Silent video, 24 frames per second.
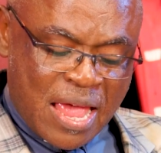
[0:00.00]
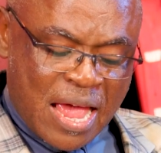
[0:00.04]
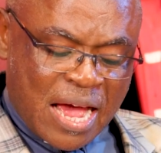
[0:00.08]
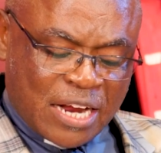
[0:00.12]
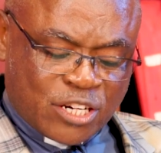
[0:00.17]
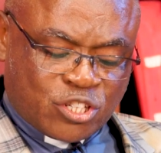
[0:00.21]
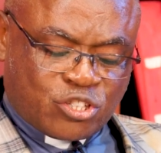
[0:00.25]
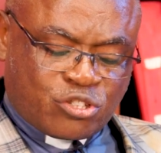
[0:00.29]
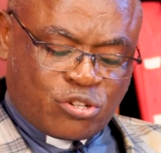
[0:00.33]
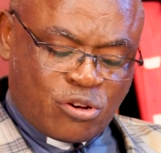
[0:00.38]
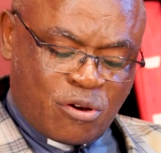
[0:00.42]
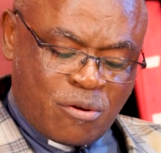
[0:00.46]

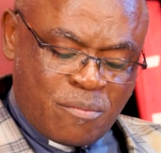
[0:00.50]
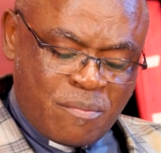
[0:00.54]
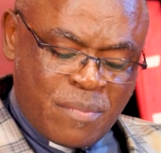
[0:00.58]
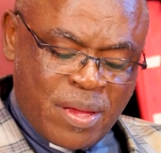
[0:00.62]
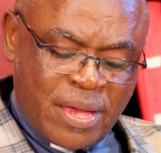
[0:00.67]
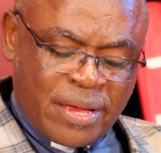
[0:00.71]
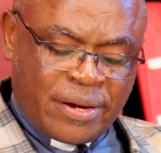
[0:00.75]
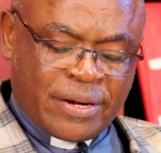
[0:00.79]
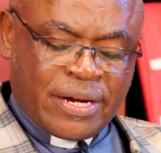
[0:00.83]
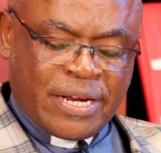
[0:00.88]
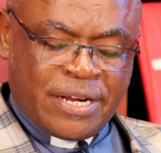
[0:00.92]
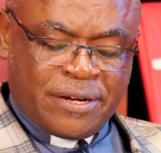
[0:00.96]
And so
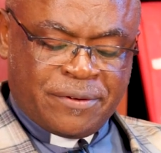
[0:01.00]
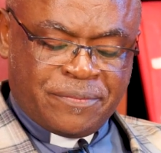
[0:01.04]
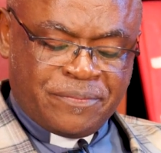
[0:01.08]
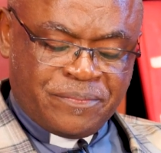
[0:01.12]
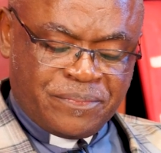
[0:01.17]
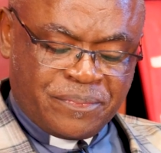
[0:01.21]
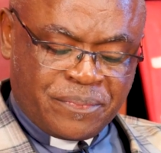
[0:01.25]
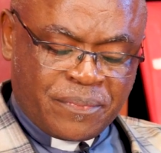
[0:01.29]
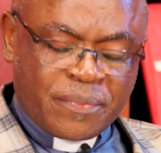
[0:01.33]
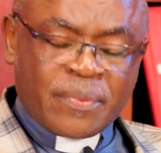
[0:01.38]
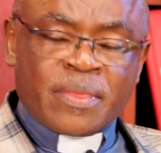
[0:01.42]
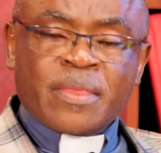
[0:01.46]

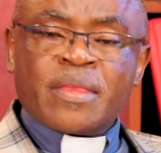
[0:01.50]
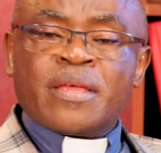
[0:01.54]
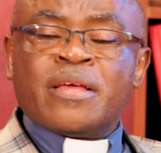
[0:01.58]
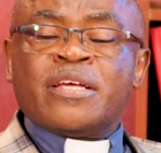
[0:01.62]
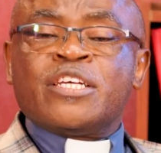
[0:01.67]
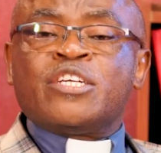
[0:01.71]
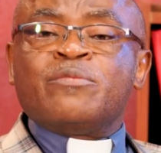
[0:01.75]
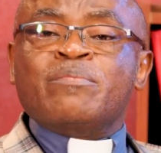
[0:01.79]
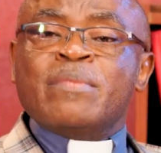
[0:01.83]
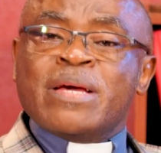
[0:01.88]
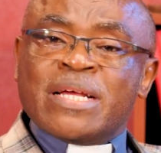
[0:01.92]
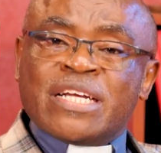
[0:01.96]

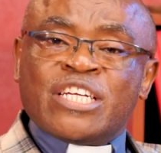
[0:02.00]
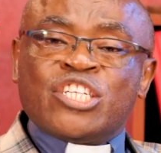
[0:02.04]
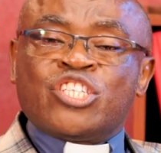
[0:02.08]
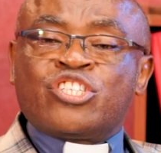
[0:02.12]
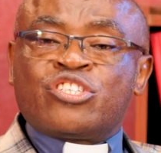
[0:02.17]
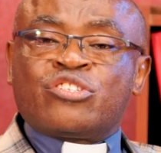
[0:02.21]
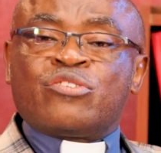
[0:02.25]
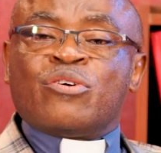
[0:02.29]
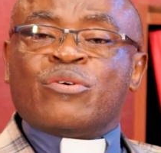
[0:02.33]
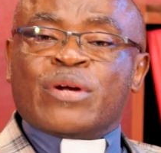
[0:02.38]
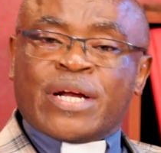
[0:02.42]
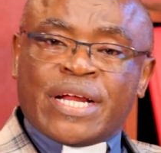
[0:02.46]
Mary's
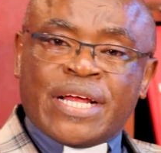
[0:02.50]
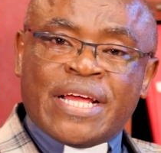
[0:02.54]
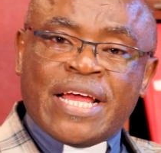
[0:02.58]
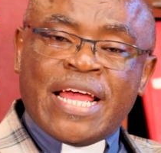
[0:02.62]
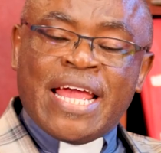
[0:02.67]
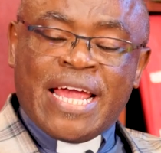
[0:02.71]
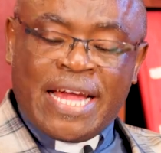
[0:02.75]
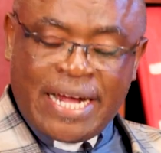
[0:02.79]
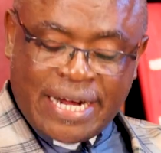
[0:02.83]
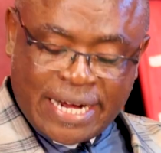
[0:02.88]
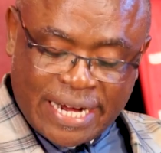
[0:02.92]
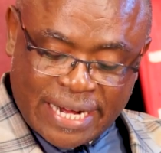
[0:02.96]
story
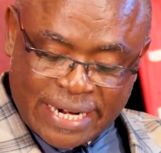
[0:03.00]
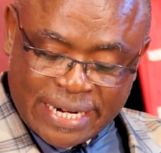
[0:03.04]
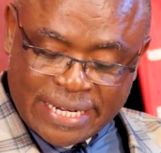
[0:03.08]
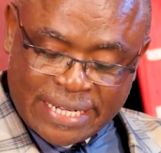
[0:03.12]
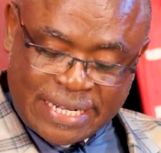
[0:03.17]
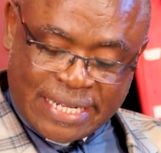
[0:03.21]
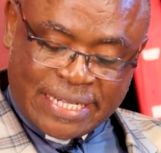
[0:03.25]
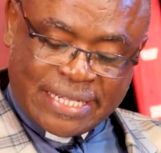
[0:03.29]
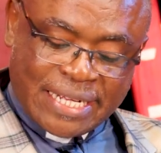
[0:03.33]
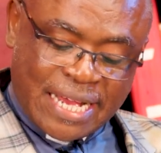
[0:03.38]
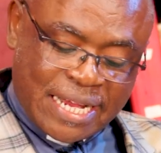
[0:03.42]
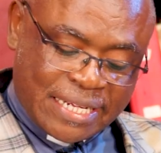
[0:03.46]

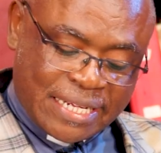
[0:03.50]
encourages